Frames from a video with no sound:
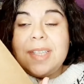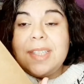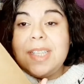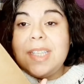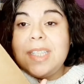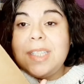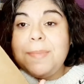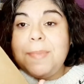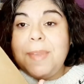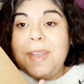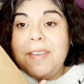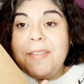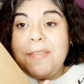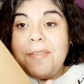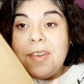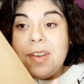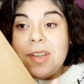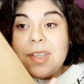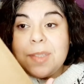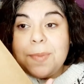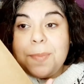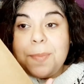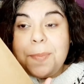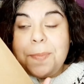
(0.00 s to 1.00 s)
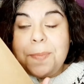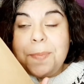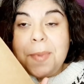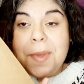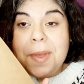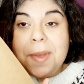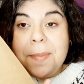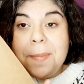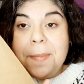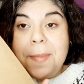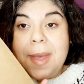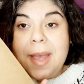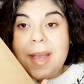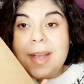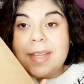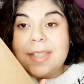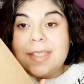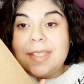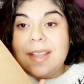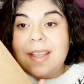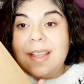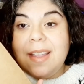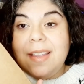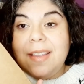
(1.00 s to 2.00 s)
this is my first book
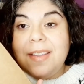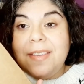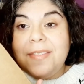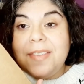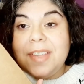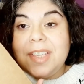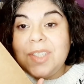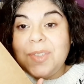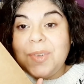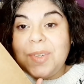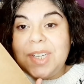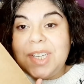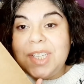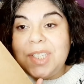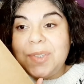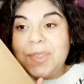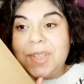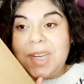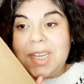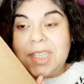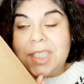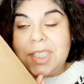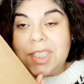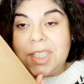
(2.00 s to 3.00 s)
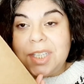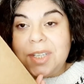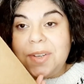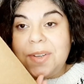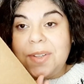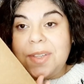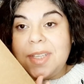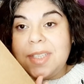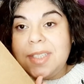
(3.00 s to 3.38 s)
box of 2022.